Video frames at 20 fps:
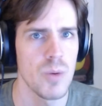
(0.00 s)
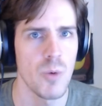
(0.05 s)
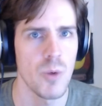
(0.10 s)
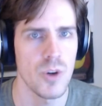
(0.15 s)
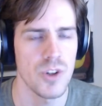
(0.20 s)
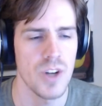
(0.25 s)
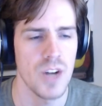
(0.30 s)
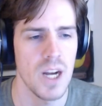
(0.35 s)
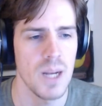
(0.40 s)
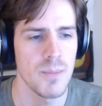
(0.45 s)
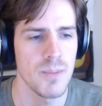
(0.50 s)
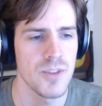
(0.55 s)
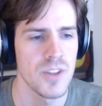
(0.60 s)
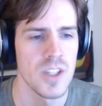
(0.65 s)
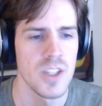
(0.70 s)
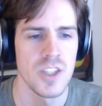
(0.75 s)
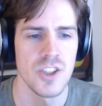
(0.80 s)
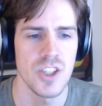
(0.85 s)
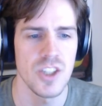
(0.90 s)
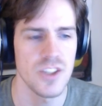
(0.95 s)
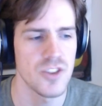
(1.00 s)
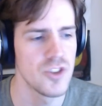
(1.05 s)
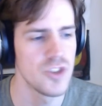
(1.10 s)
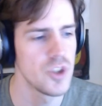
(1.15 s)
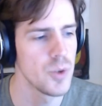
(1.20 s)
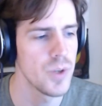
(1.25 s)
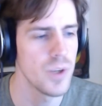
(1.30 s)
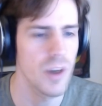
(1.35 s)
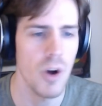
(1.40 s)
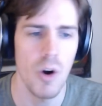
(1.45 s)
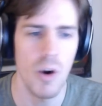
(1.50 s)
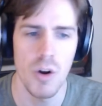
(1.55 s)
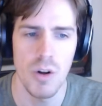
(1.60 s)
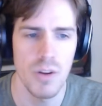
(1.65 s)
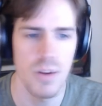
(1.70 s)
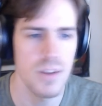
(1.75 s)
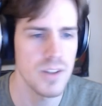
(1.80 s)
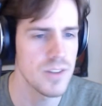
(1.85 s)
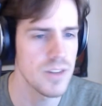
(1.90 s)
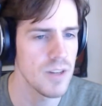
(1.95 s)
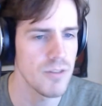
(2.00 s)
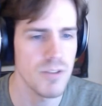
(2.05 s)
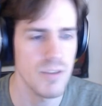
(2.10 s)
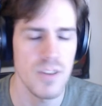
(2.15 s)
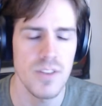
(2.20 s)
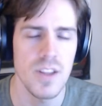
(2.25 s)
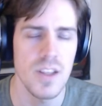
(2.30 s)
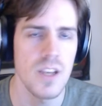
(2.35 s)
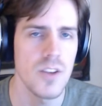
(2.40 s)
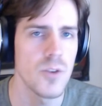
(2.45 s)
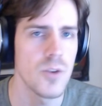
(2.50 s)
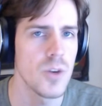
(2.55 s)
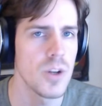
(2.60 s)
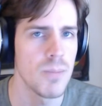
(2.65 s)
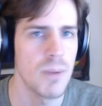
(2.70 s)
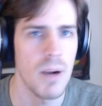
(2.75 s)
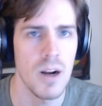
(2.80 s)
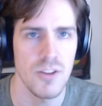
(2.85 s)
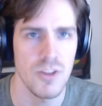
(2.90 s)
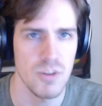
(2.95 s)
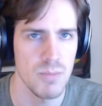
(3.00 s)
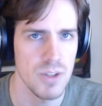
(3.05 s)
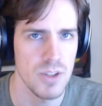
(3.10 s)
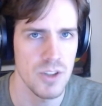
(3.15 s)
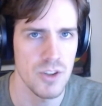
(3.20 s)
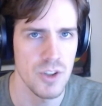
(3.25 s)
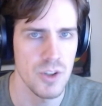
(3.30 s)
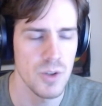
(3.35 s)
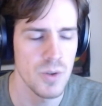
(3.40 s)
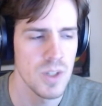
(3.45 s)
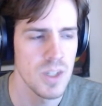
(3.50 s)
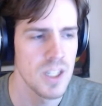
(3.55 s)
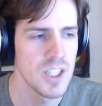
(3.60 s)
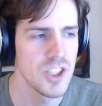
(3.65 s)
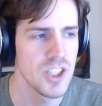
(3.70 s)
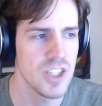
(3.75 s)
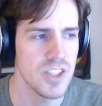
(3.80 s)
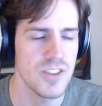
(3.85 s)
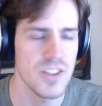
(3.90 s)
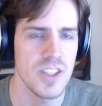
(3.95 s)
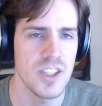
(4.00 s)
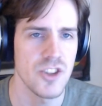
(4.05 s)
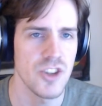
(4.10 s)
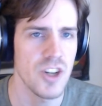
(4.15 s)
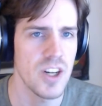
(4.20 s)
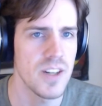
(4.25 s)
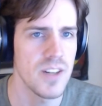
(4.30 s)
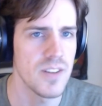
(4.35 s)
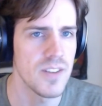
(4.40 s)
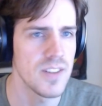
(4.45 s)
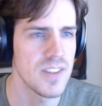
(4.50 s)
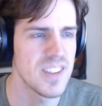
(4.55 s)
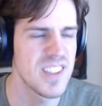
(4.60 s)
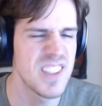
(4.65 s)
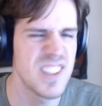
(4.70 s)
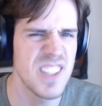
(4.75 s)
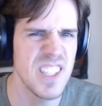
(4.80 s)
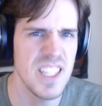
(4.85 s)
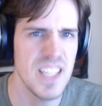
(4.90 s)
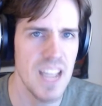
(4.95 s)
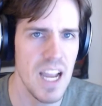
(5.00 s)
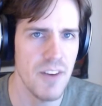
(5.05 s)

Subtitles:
more times, just doing all the different things you could possibly do, just to try and see